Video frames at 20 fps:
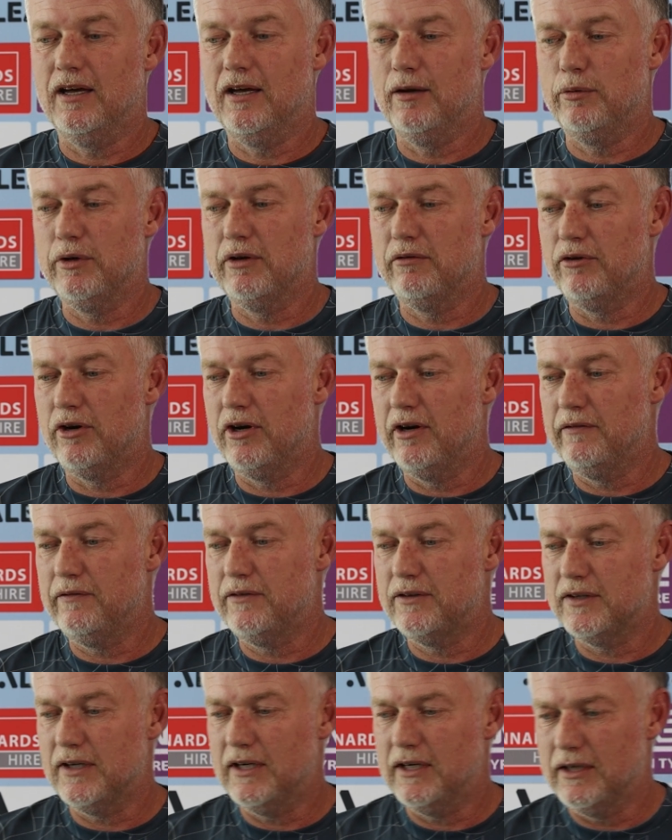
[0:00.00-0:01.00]
We
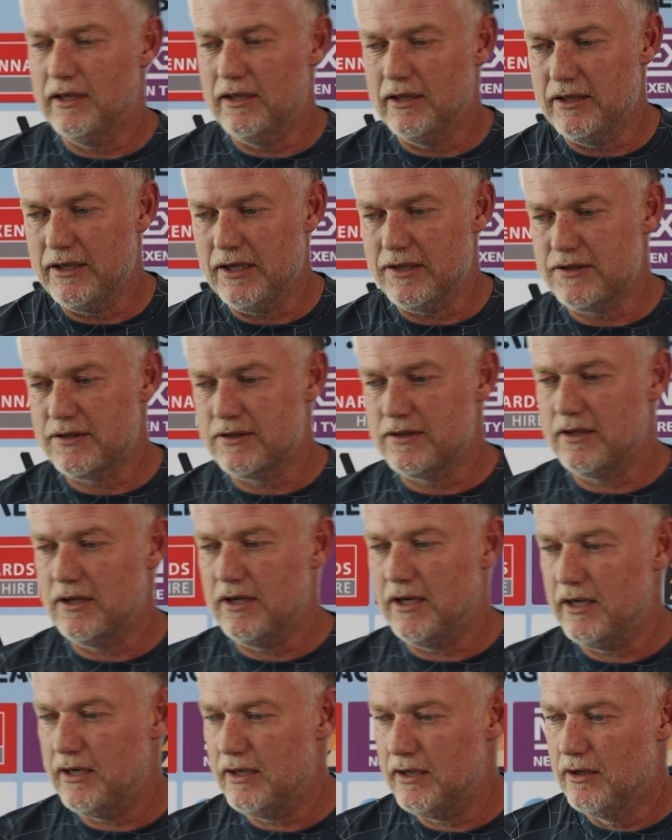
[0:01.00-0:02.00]
arrived
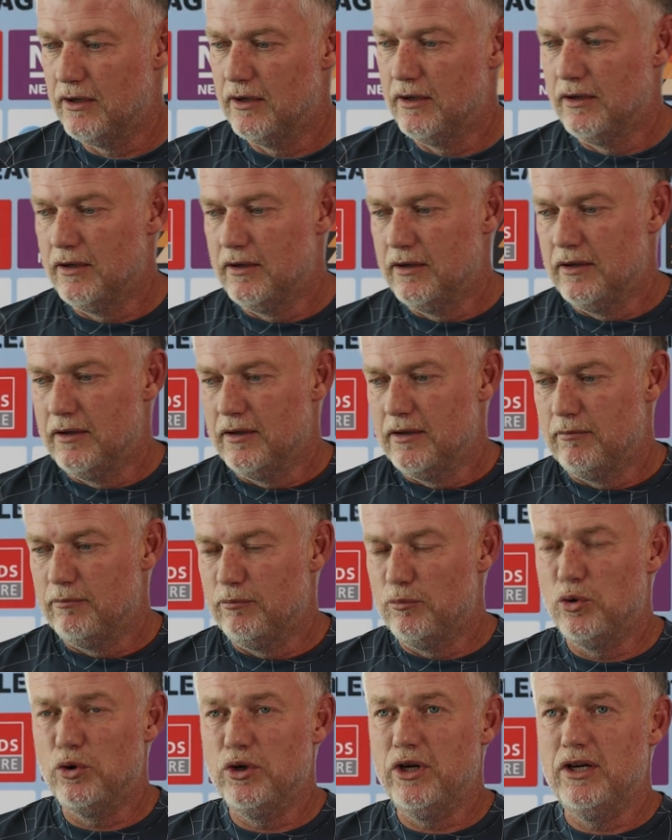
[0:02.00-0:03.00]
yesterday
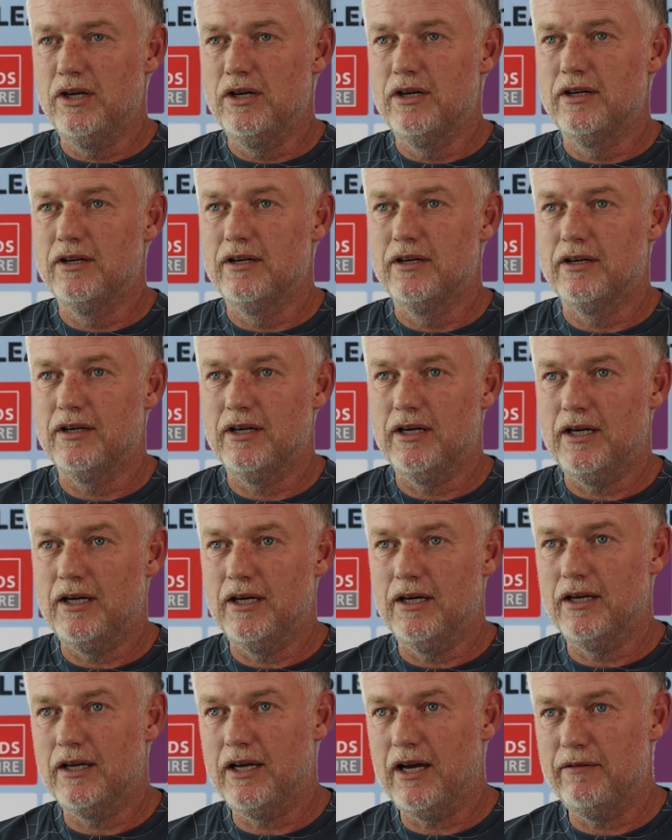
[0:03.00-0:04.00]
morning,
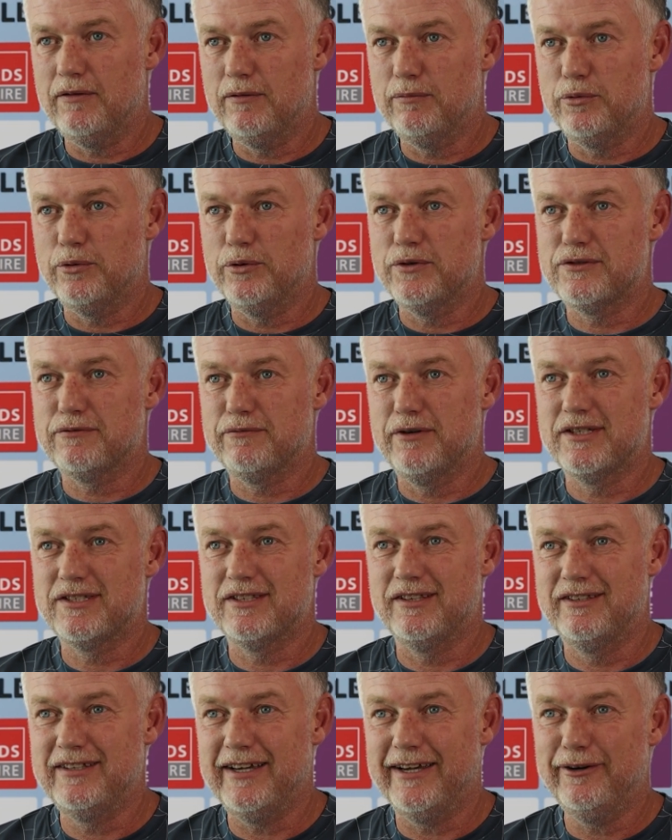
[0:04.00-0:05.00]
gave the boys the
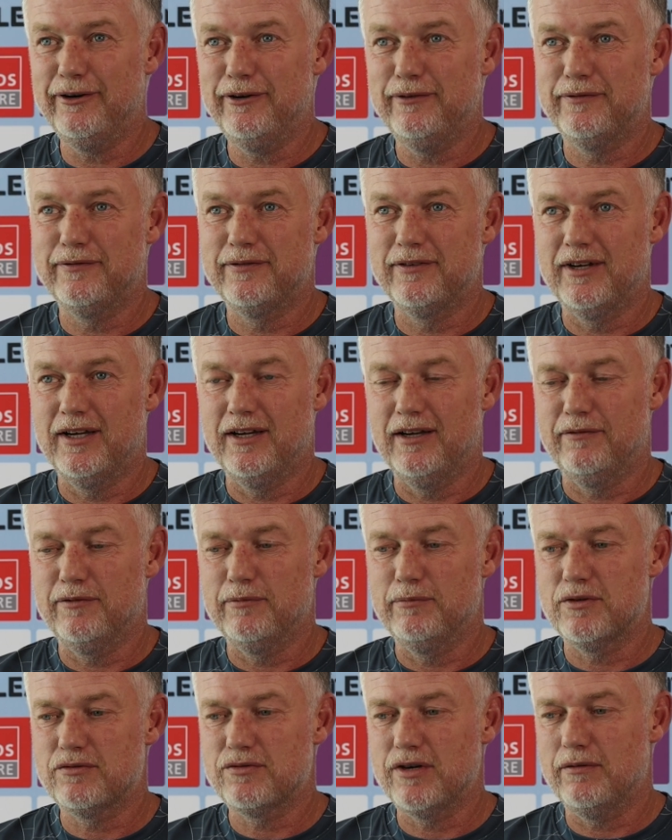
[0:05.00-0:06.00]
rest of the day off
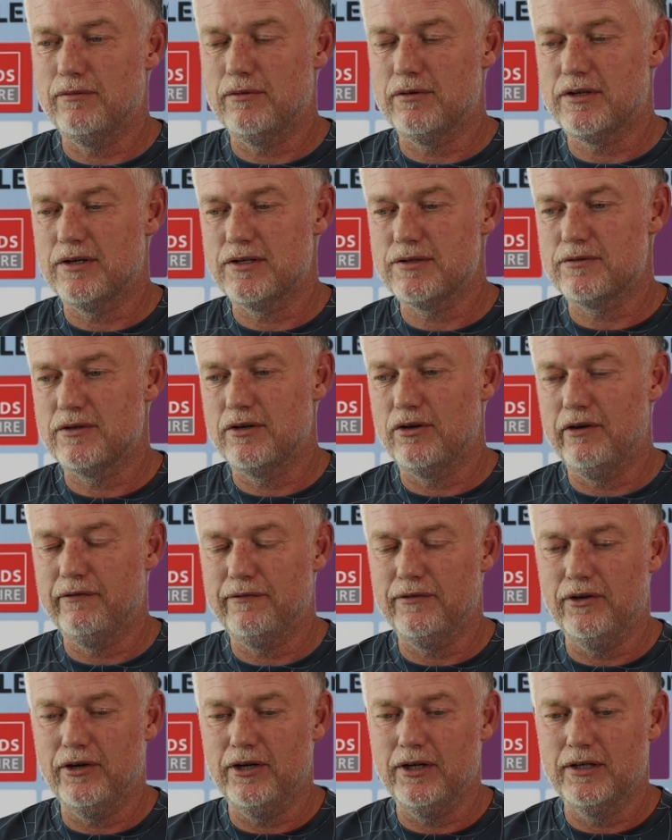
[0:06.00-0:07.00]
from the travel because of a night
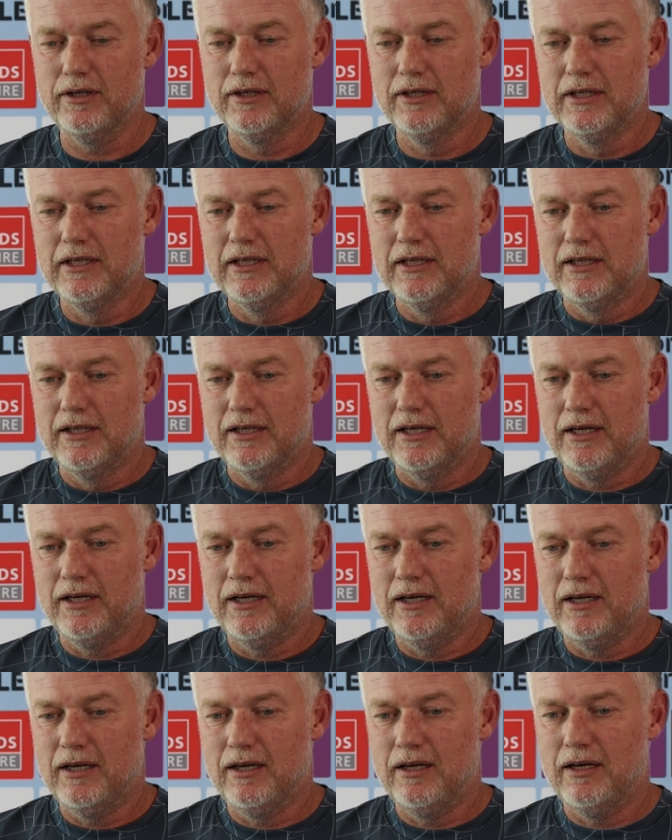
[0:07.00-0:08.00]
flight.
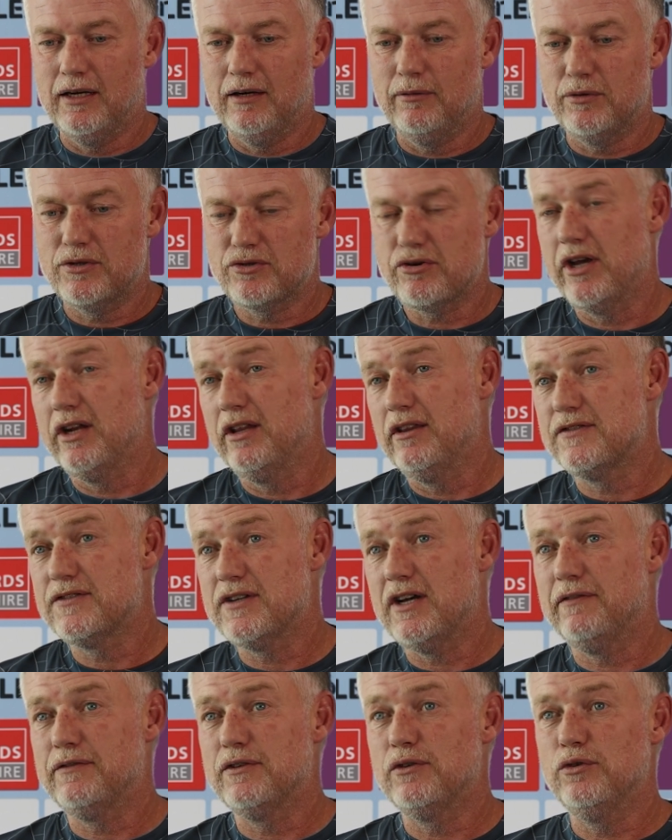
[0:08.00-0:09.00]
We're training
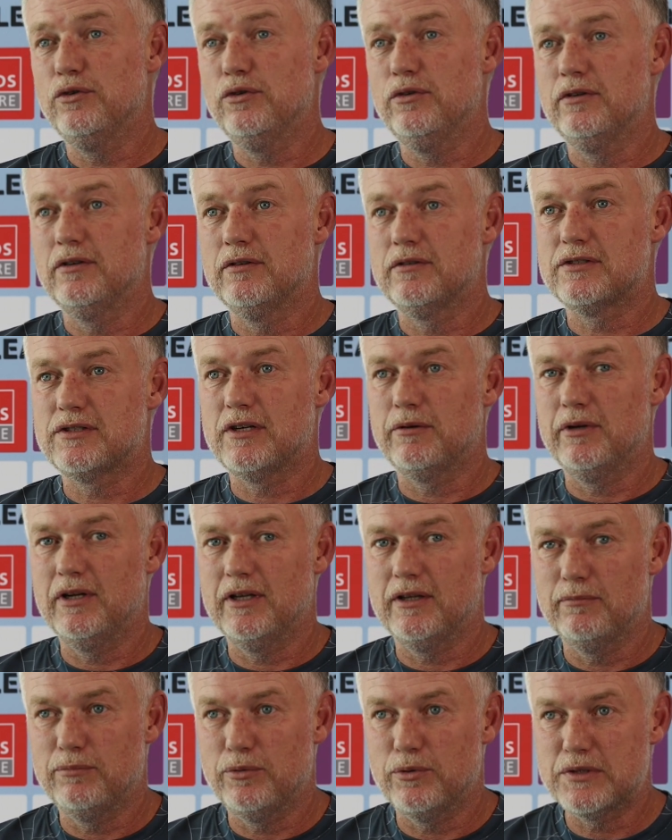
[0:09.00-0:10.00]
this afternoon, so we
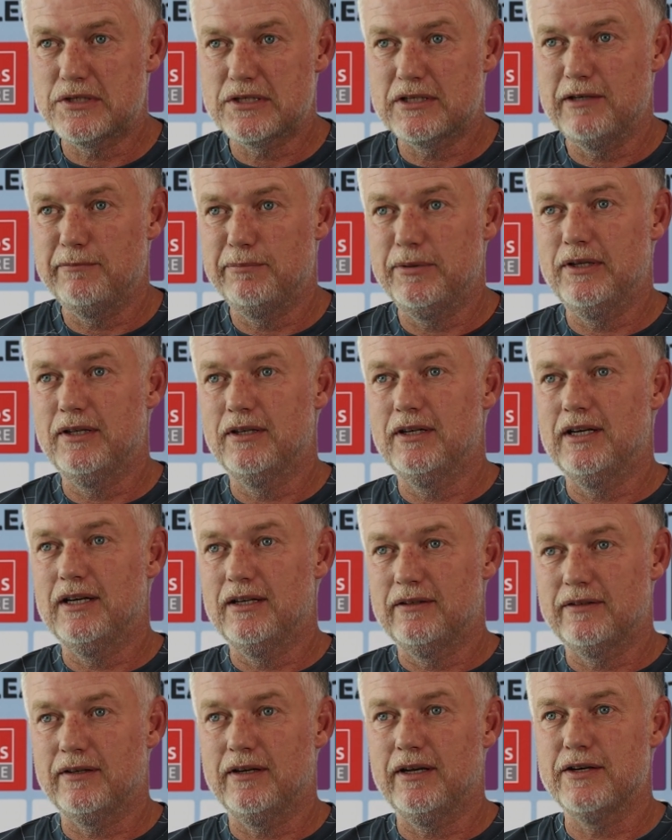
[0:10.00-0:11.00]
let the boys sleep in
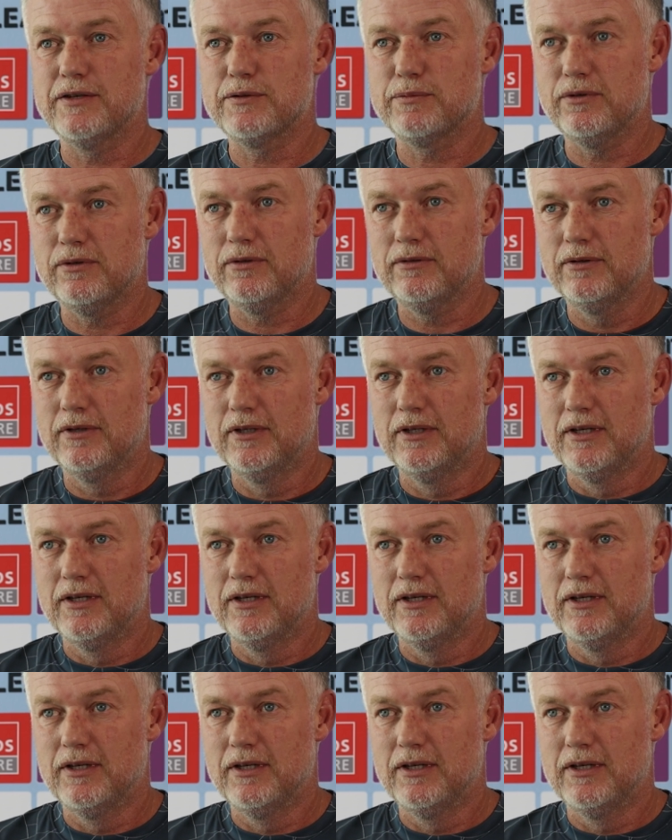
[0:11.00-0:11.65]
today as well